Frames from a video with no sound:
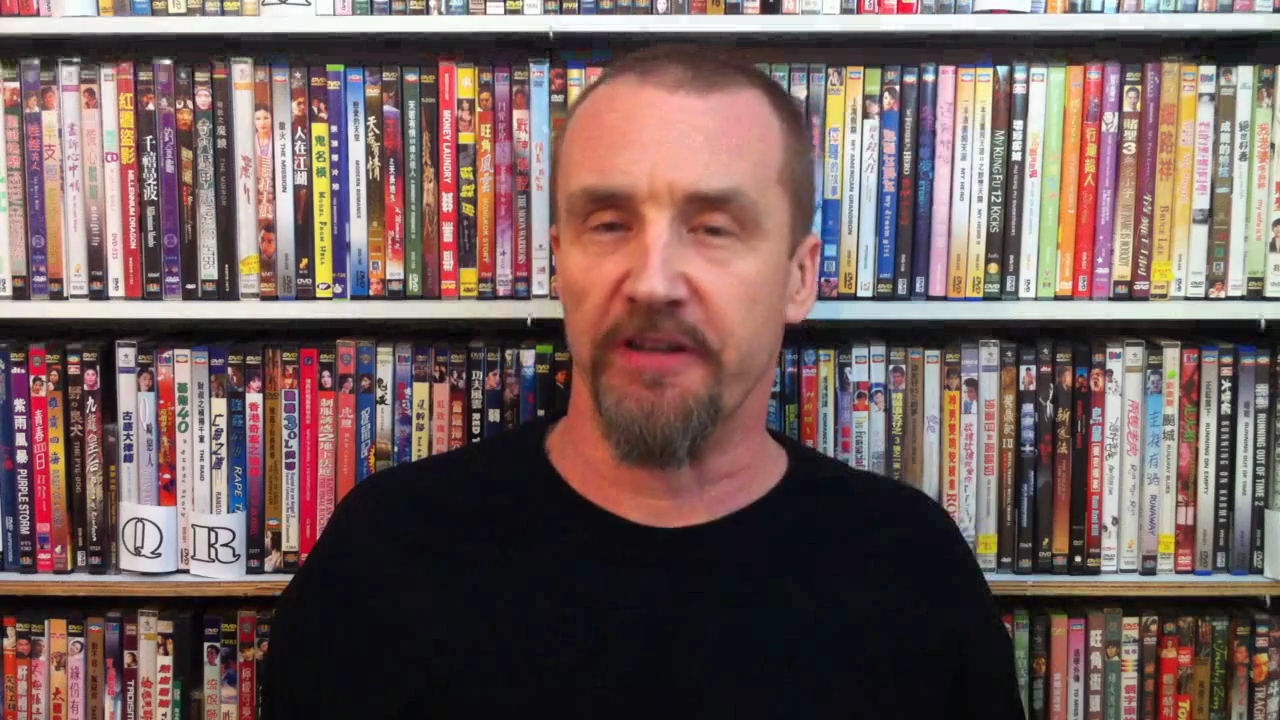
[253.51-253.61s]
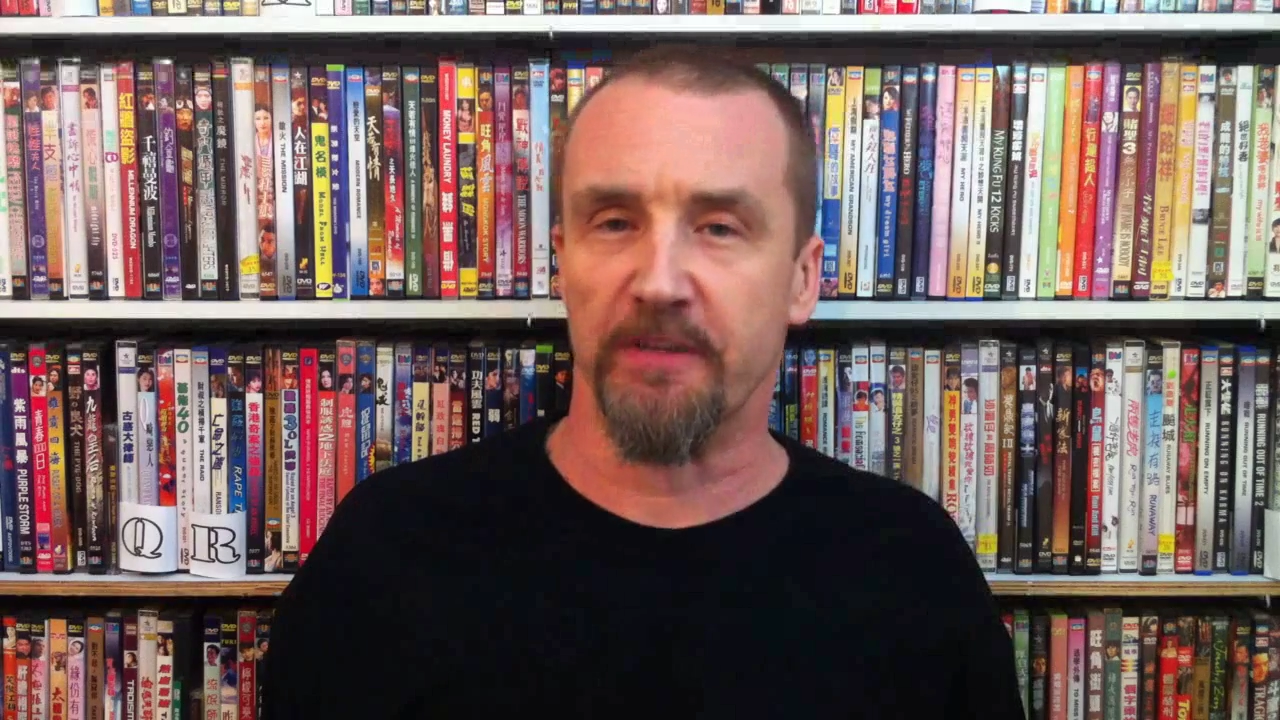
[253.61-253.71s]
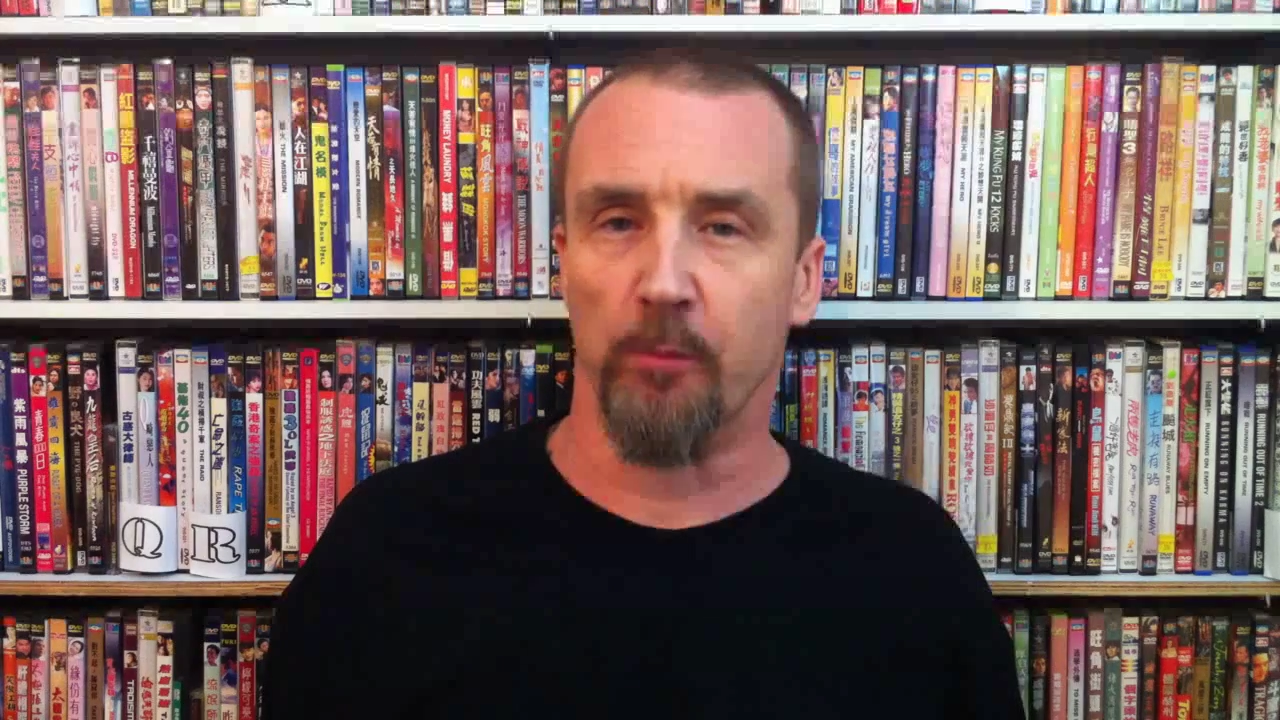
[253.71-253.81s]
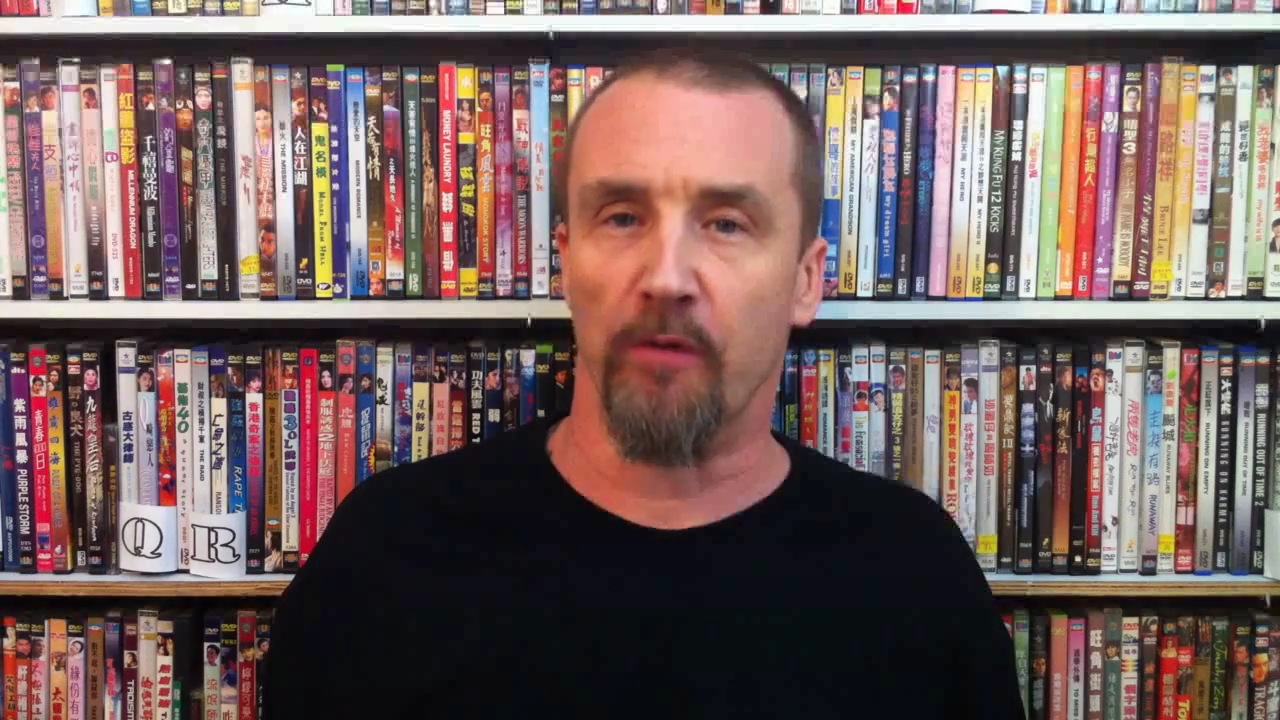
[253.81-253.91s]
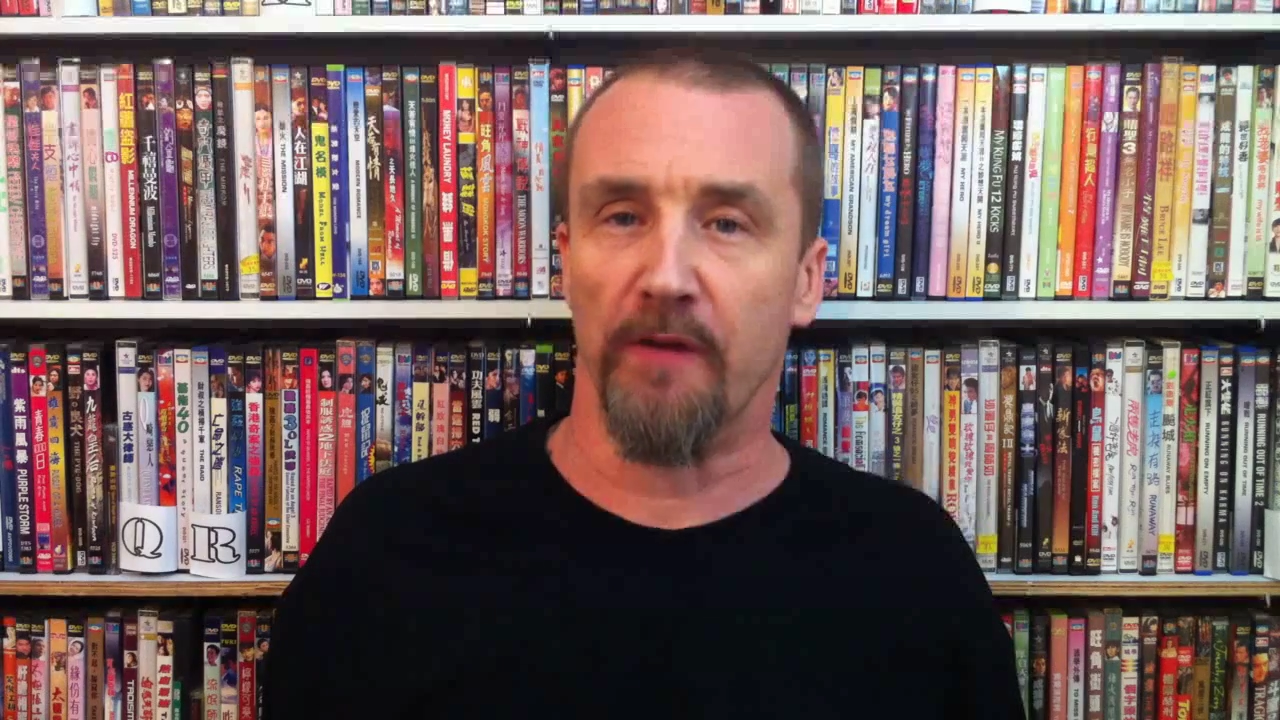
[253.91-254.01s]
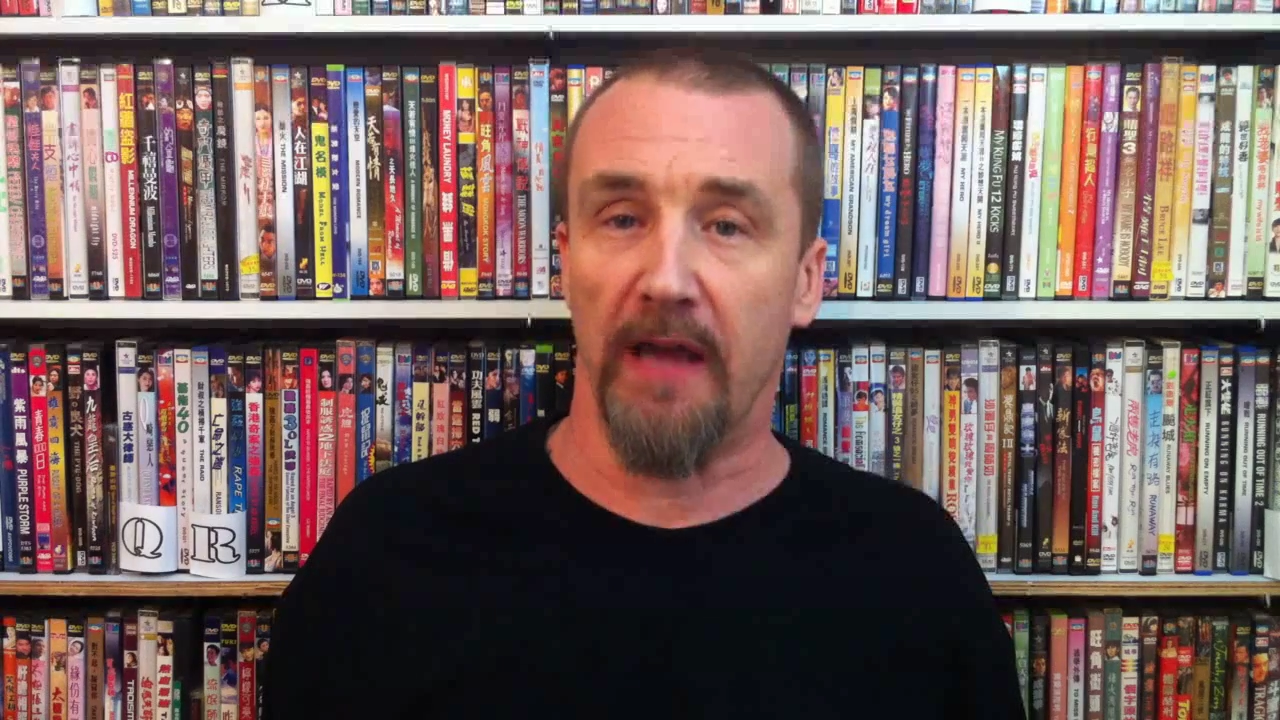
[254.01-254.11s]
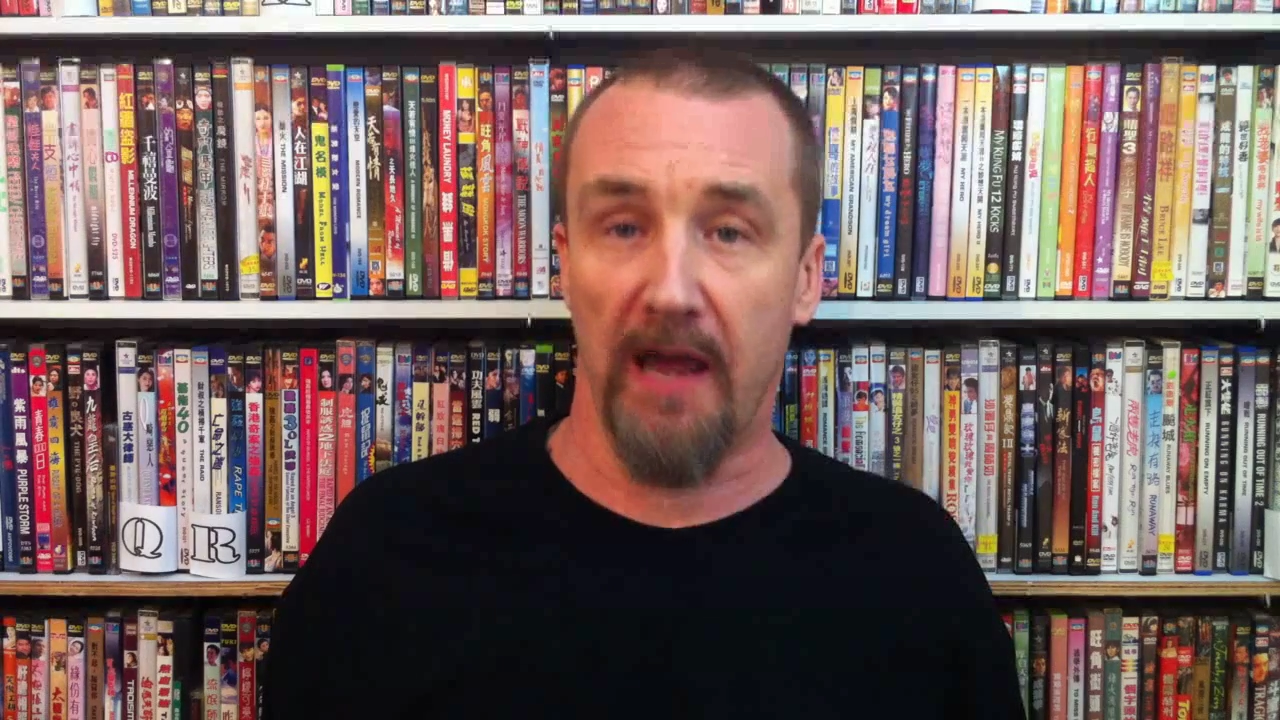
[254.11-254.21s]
this movie,